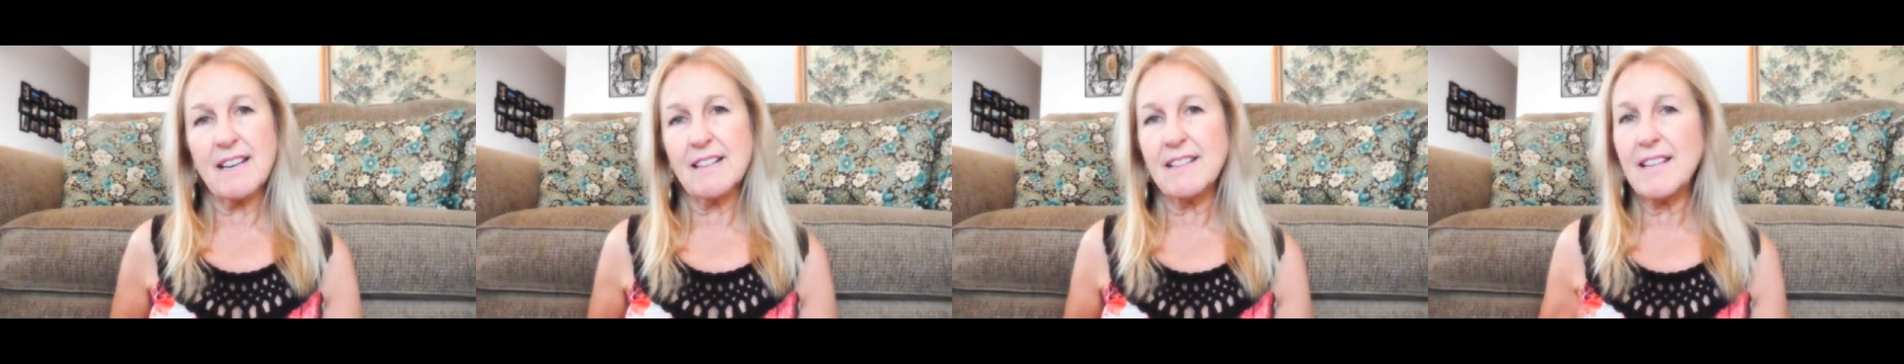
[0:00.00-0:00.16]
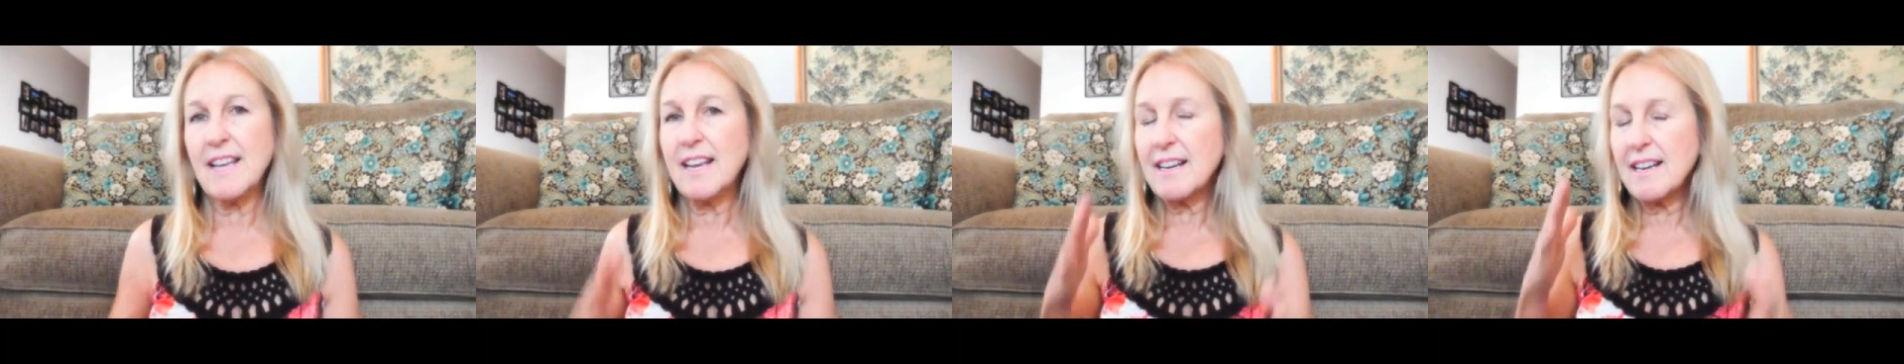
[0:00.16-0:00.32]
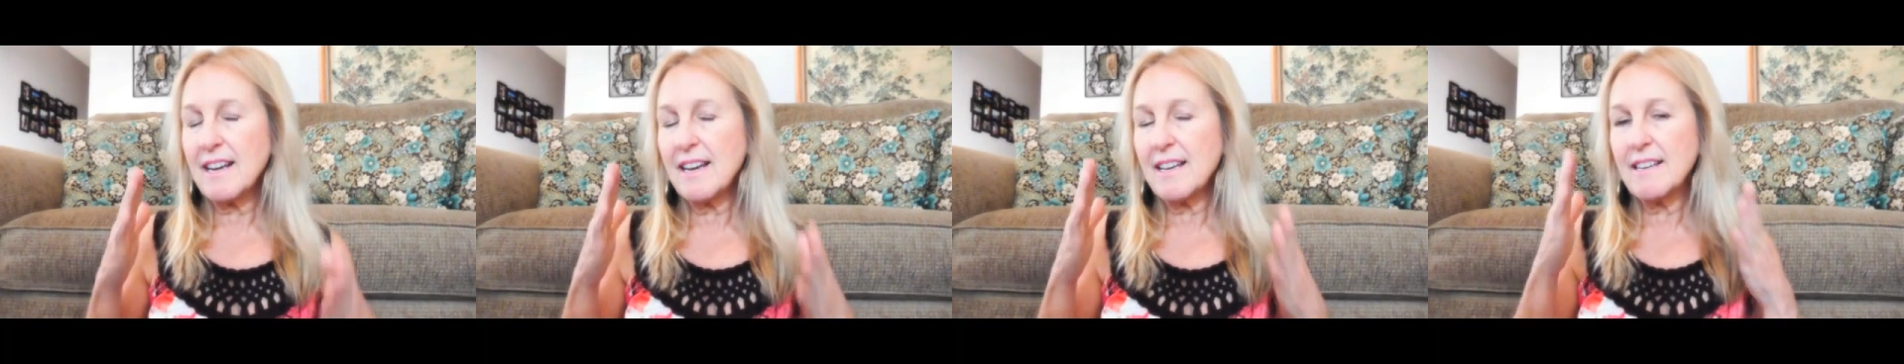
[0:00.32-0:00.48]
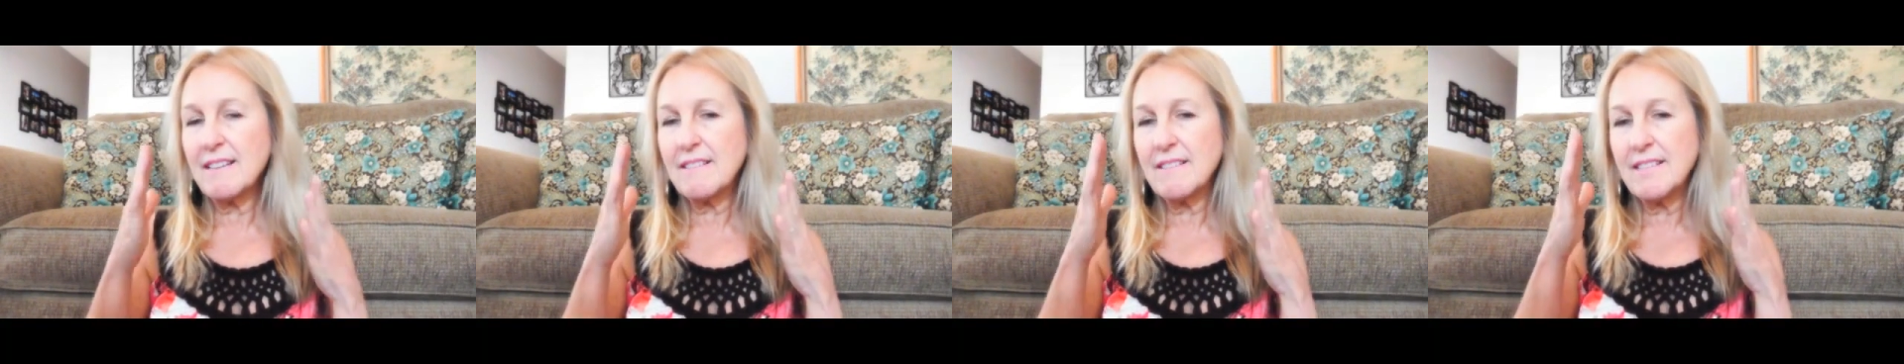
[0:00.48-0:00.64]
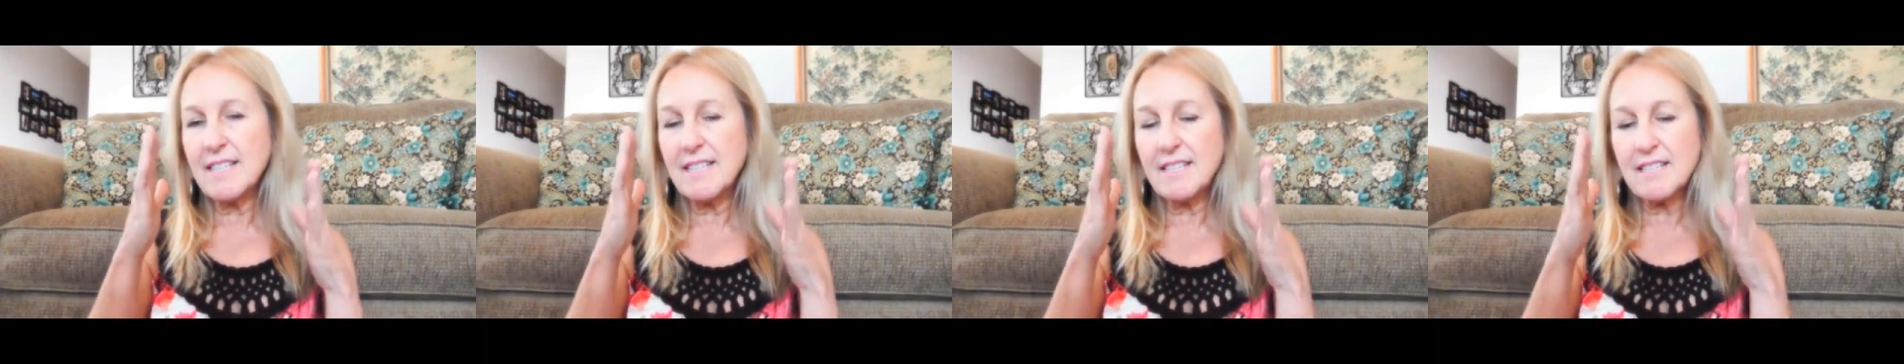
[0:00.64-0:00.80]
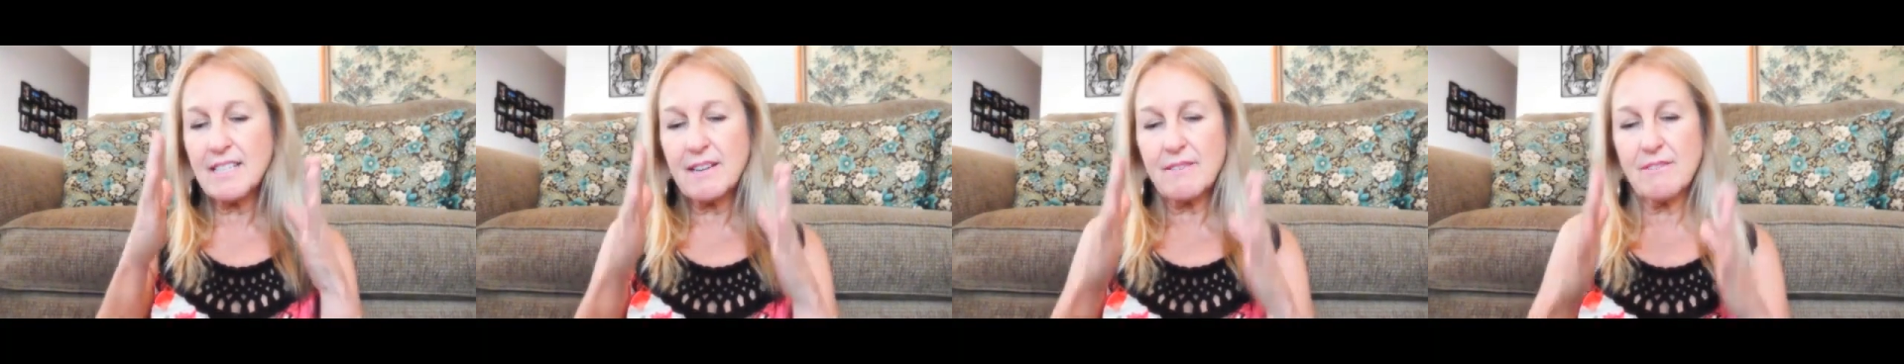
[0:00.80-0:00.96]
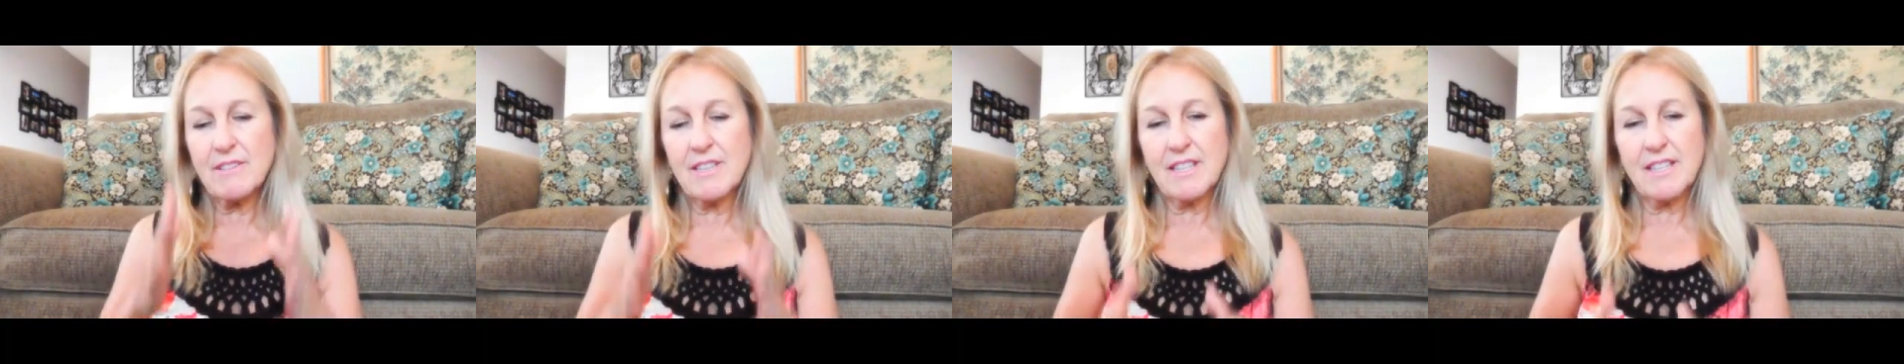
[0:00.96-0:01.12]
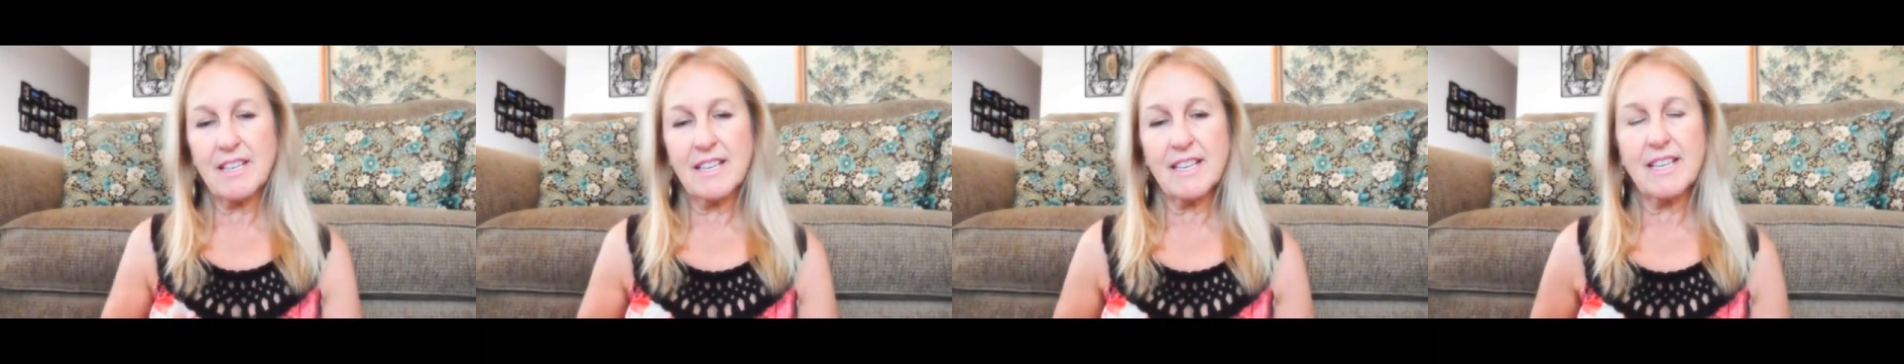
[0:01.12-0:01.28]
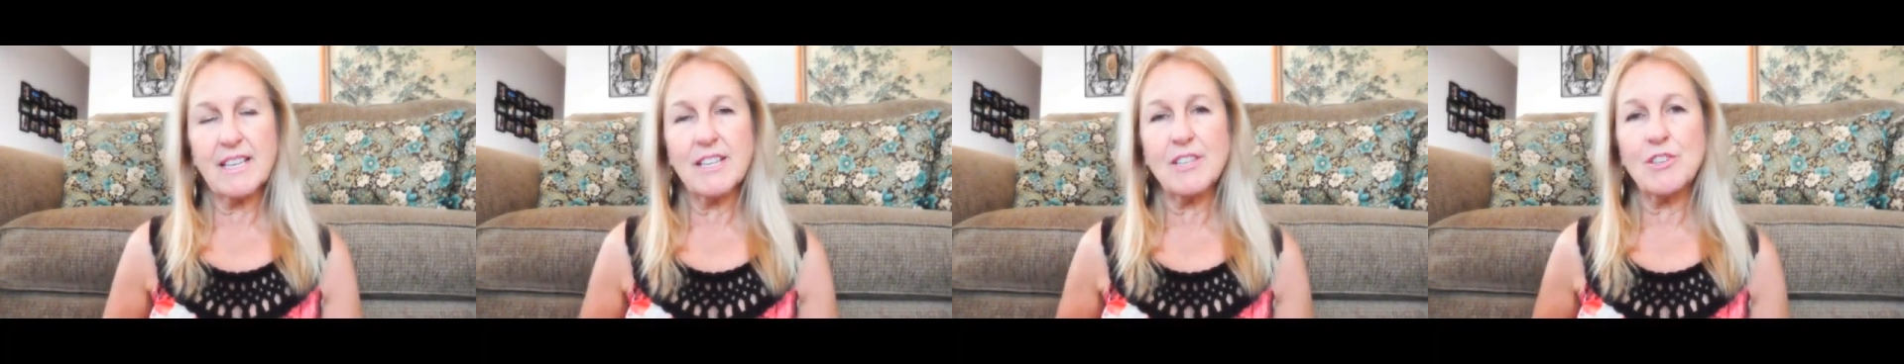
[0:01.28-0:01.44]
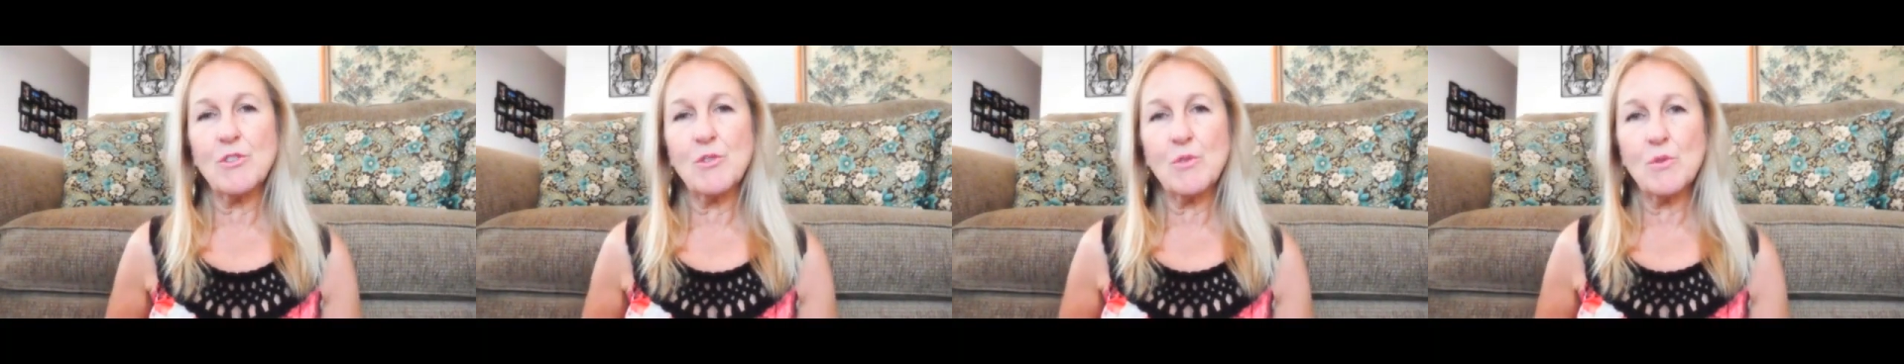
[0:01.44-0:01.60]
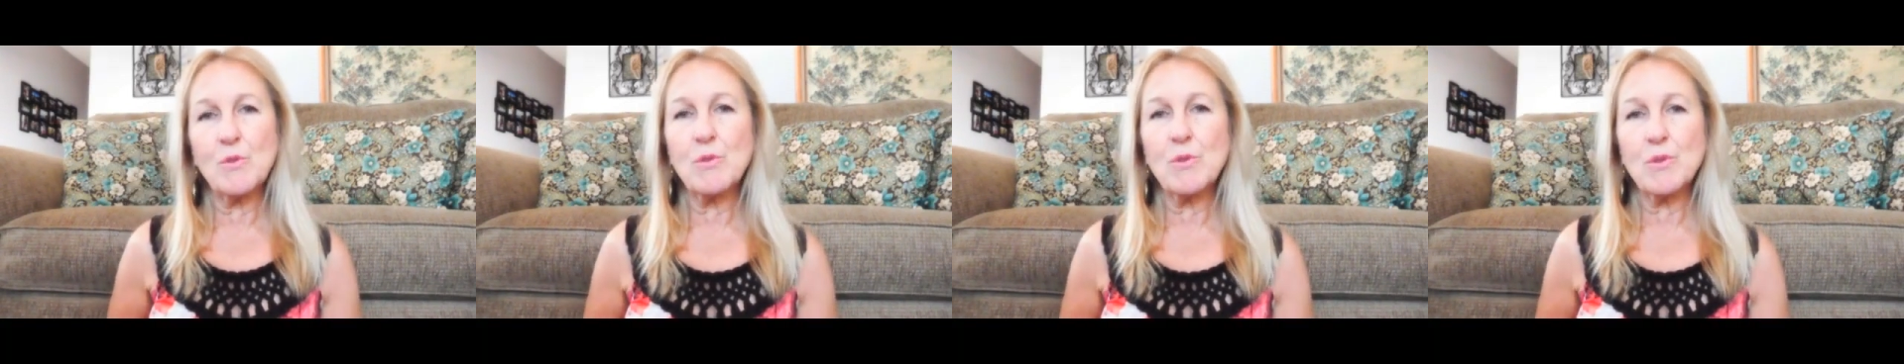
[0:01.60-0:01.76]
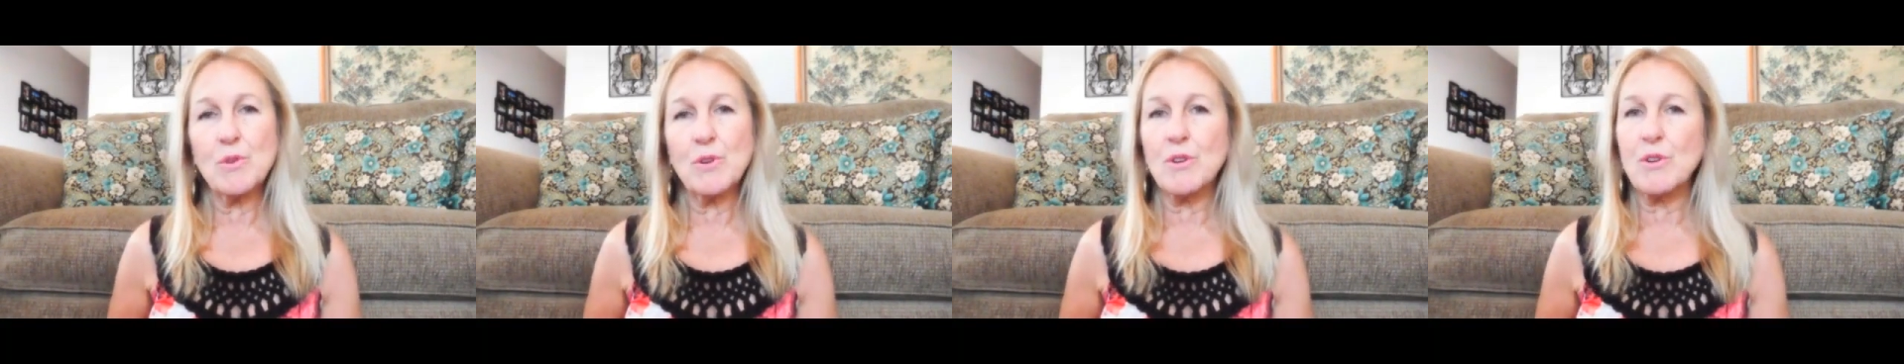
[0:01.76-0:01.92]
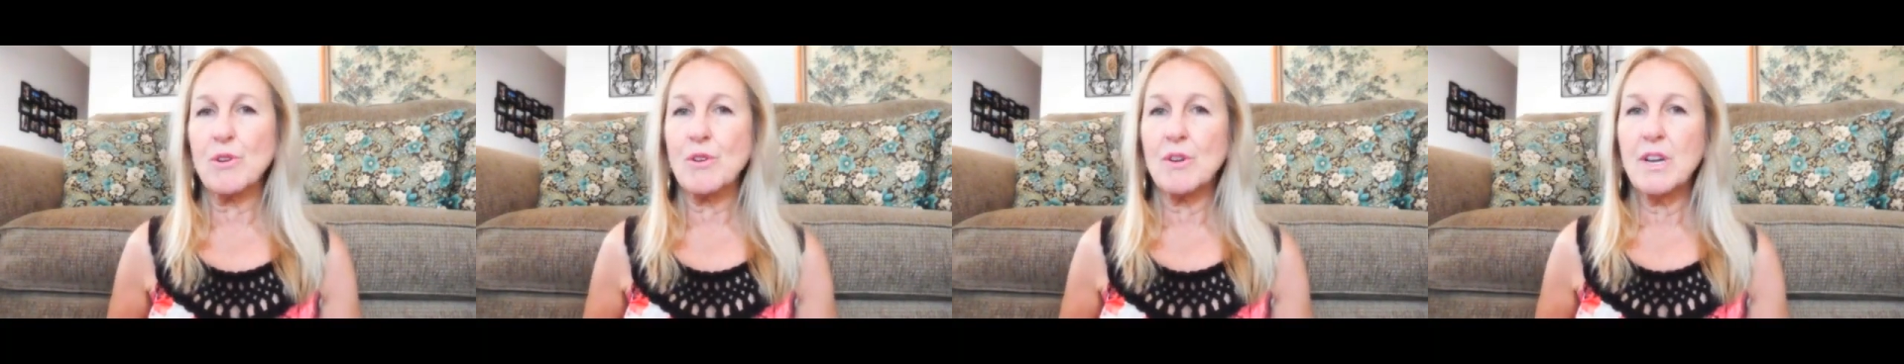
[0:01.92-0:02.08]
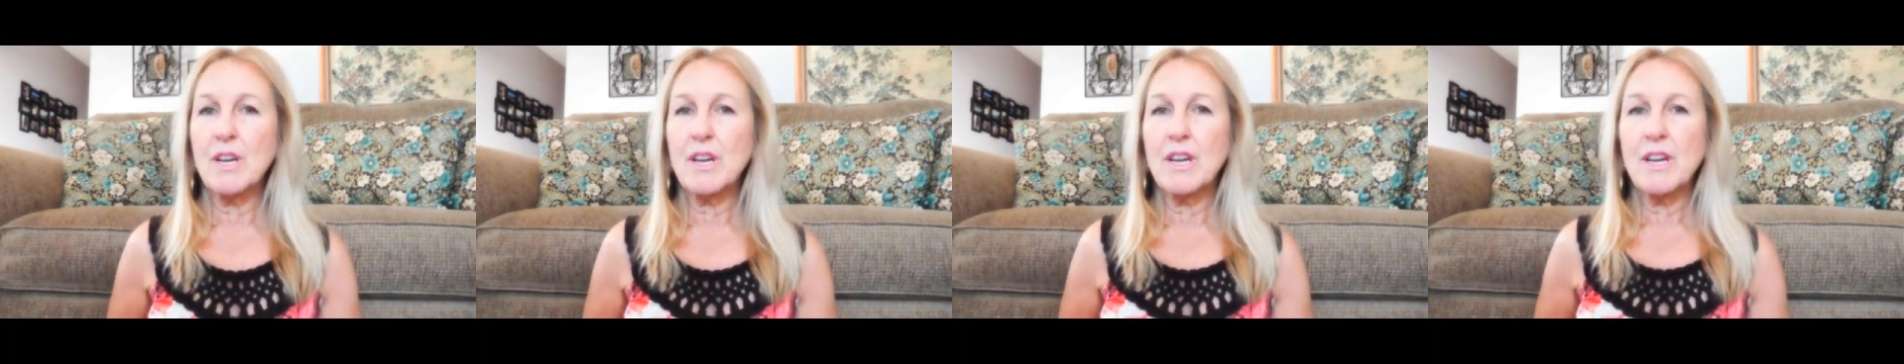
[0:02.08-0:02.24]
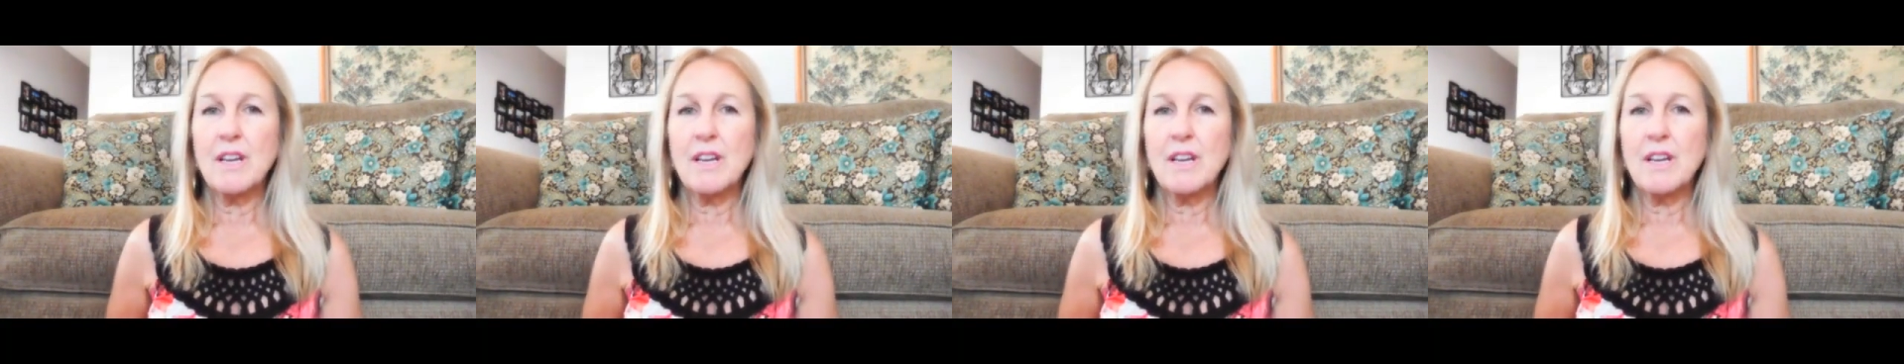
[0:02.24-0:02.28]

and that kind of gets everything in order,